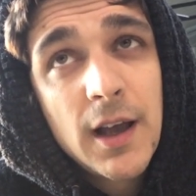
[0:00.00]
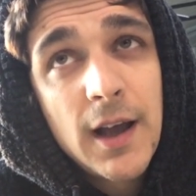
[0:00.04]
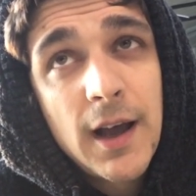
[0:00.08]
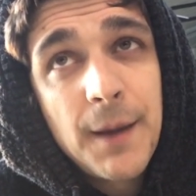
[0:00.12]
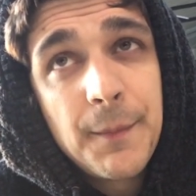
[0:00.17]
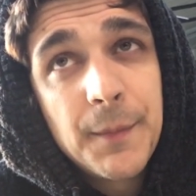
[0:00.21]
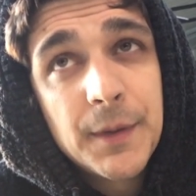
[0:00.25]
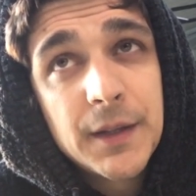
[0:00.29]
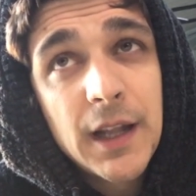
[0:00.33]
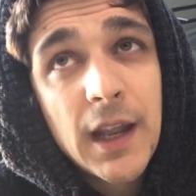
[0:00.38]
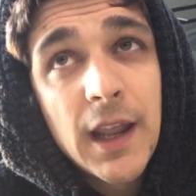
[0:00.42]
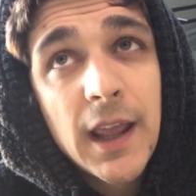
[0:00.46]

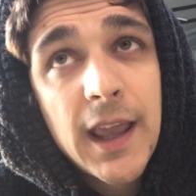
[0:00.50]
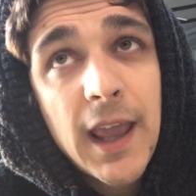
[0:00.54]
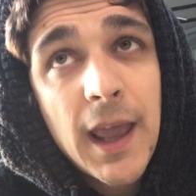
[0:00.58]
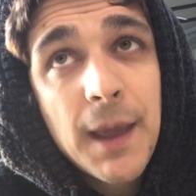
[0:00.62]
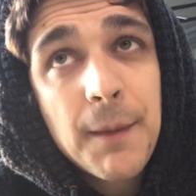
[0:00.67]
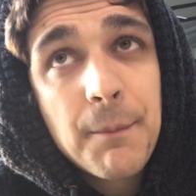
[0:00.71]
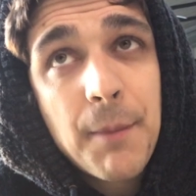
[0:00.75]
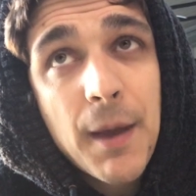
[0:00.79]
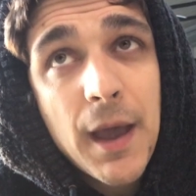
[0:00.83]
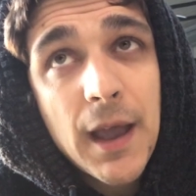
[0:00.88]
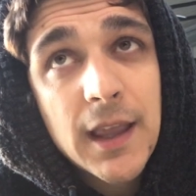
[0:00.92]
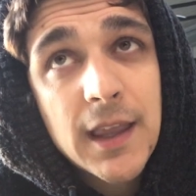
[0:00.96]
Um, and then he
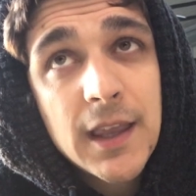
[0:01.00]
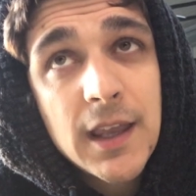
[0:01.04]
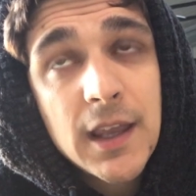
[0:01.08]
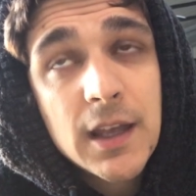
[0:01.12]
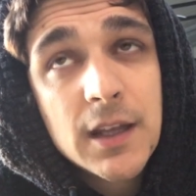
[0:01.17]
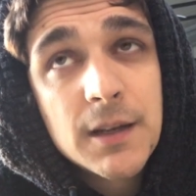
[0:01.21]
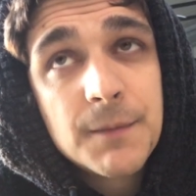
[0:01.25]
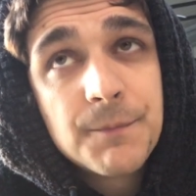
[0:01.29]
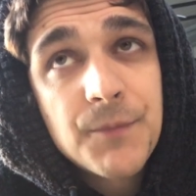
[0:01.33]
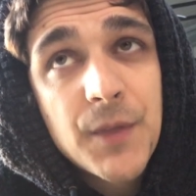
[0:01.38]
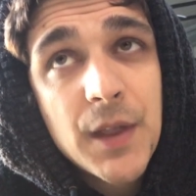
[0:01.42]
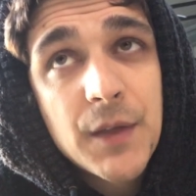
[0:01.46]
came back
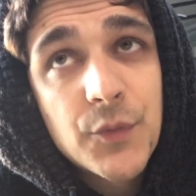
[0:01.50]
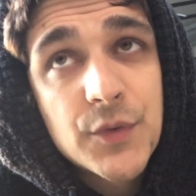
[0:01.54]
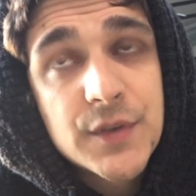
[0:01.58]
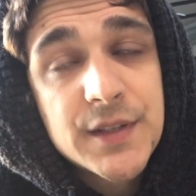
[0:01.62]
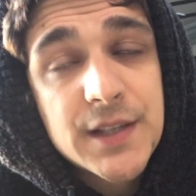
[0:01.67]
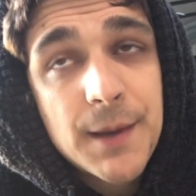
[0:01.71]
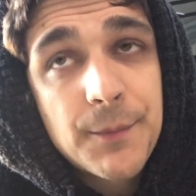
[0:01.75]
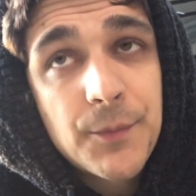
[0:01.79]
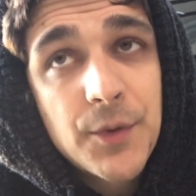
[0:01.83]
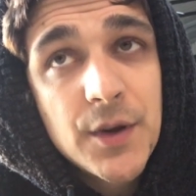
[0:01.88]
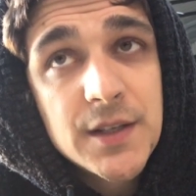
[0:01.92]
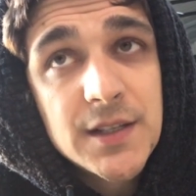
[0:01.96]
in, and for
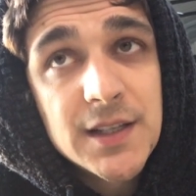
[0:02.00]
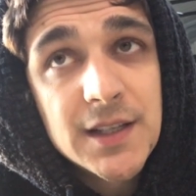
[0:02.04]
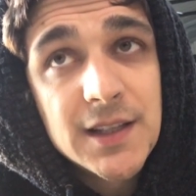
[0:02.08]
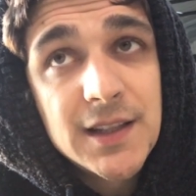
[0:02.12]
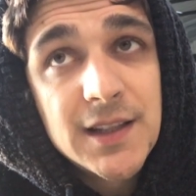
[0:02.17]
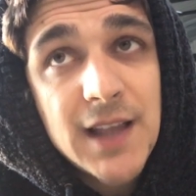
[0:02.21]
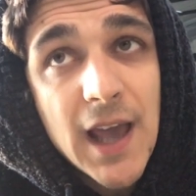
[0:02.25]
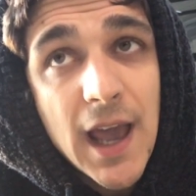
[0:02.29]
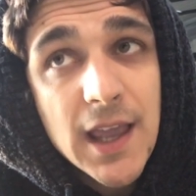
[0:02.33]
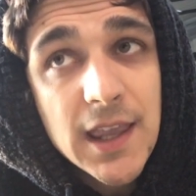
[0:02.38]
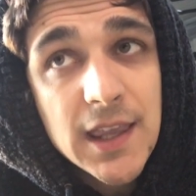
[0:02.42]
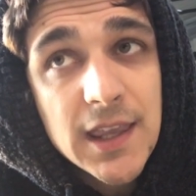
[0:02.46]
some
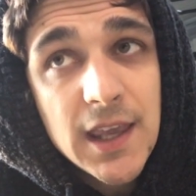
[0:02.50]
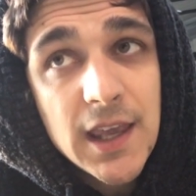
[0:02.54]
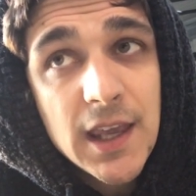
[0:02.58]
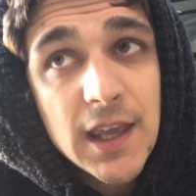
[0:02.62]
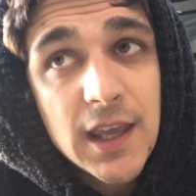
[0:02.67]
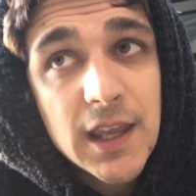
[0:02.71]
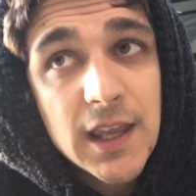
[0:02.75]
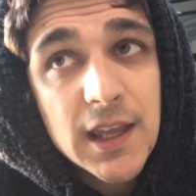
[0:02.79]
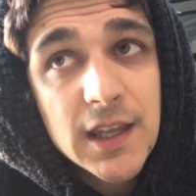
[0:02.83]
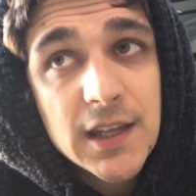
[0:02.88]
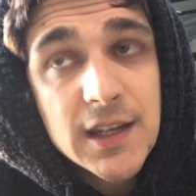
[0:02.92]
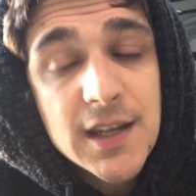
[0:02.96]
reason that
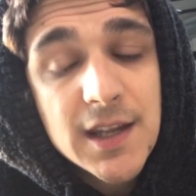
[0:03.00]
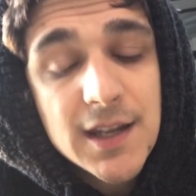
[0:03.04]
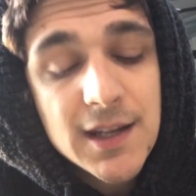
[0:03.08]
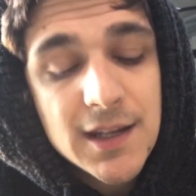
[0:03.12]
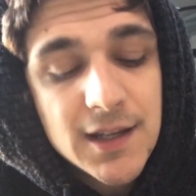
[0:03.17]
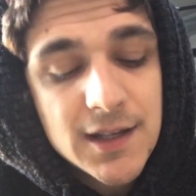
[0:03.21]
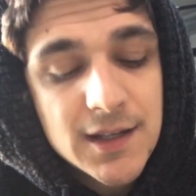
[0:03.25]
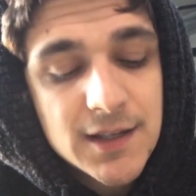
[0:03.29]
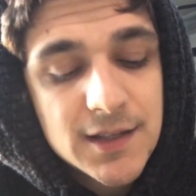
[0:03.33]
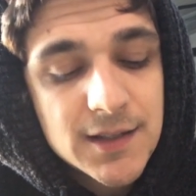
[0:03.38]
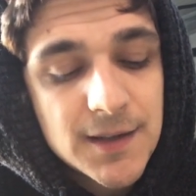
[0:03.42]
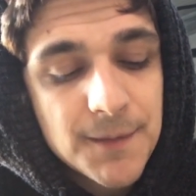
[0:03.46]
year he
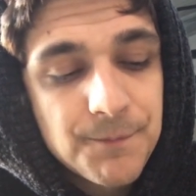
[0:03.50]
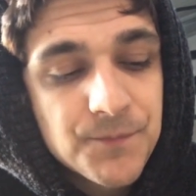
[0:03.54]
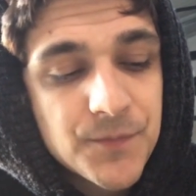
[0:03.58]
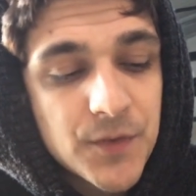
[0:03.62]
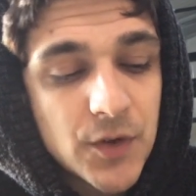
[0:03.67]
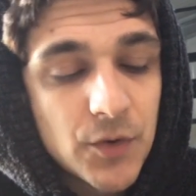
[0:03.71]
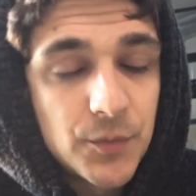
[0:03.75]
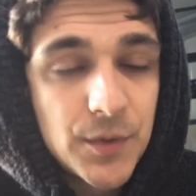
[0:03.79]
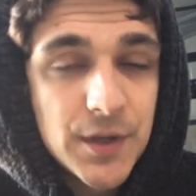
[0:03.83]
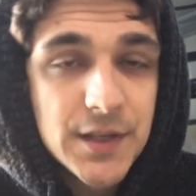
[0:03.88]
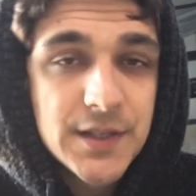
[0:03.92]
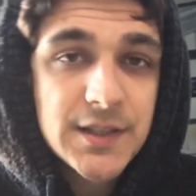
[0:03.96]
didn't
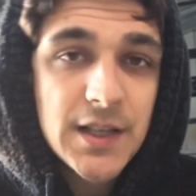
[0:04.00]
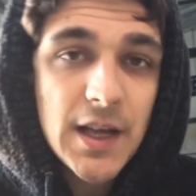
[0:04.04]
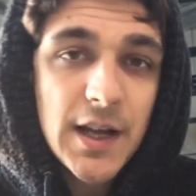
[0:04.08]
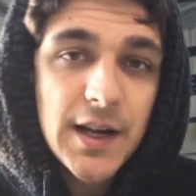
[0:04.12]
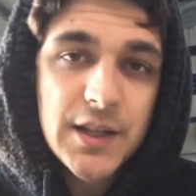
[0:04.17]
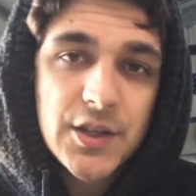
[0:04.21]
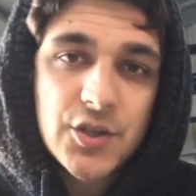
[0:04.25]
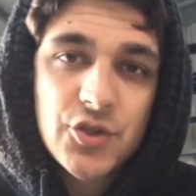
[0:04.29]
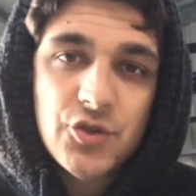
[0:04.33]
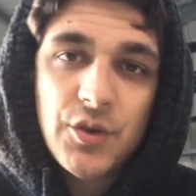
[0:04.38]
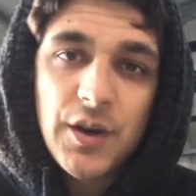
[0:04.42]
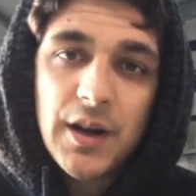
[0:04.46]
restart
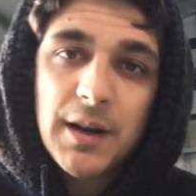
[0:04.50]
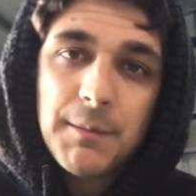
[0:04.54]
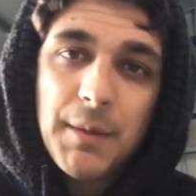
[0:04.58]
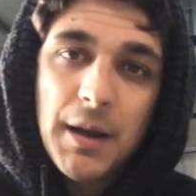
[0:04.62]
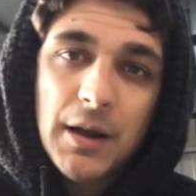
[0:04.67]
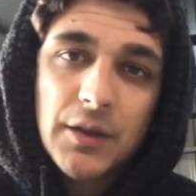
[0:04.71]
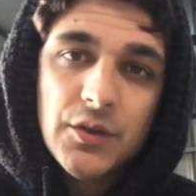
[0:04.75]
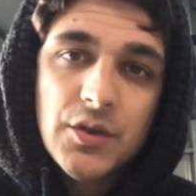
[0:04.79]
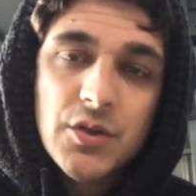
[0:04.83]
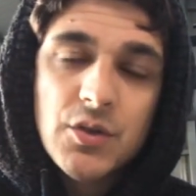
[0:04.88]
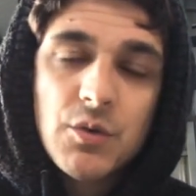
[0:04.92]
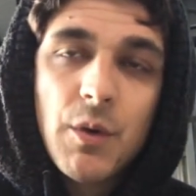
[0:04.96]
his training
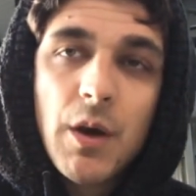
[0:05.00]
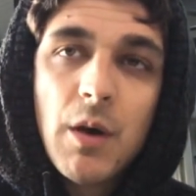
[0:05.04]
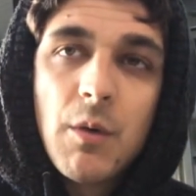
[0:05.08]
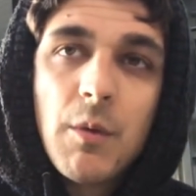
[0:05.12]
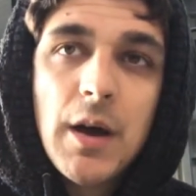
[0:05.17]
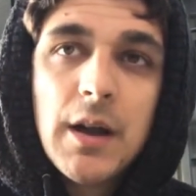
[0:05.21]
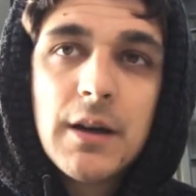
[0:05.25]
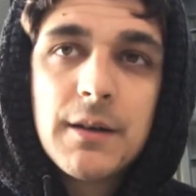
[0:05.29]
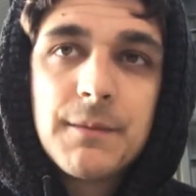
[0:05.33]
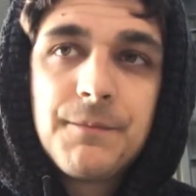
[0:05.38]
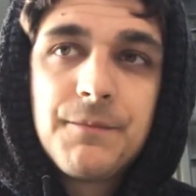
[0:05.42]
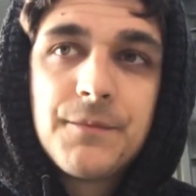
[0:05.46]
back to square
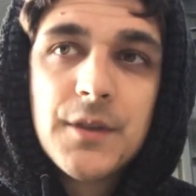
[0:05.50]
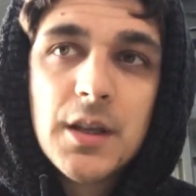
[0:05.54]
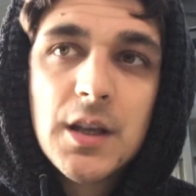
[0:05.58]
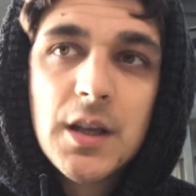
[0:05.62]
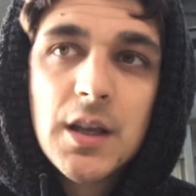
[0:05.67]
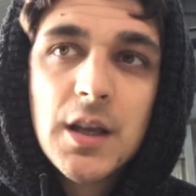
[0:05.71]
one.